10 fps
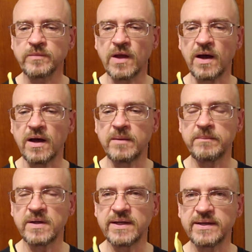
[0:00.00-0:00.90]
um,
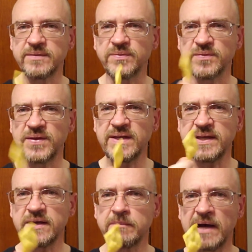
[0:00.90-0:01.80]
in
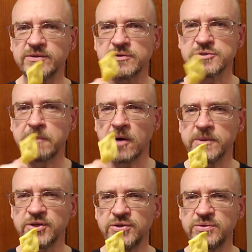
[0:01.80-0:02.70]
thinking about those
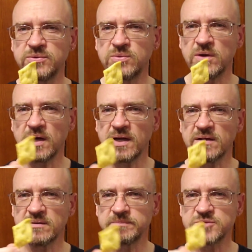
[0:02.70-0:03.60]
barbecue um,
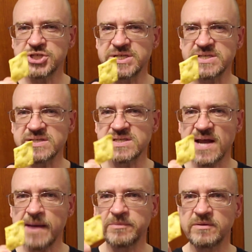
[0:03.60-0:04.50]
uh, Cheez-It
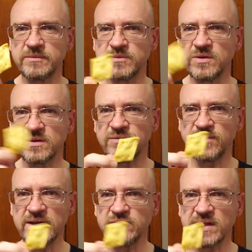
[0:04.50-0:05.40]
Snap, the
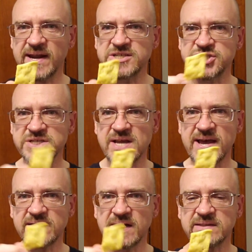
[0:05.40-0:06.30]
flavor that I just
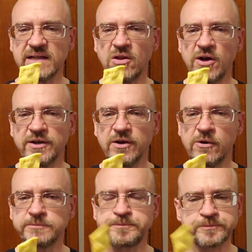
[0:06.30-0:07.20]
had not that long
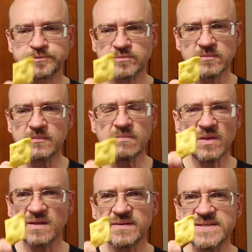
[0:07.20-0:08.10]
ago,
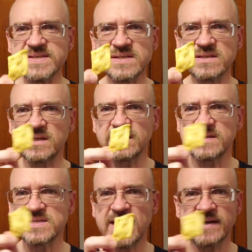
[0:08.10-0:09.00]
this
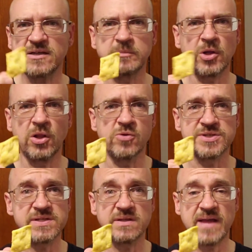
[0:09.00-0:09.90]
does not come
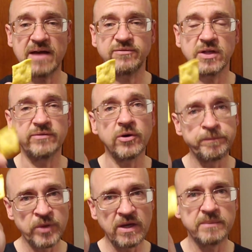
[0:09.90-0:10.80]
close to that flavor.
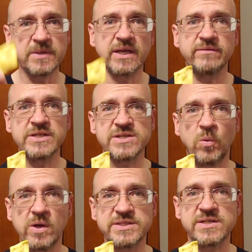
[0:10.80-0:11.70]
I'm going to give this a
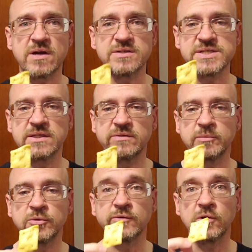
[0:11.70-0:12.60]
one star seal of
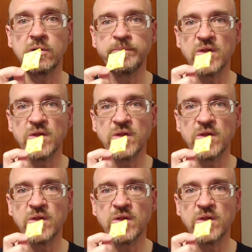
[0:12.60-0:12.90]
approval.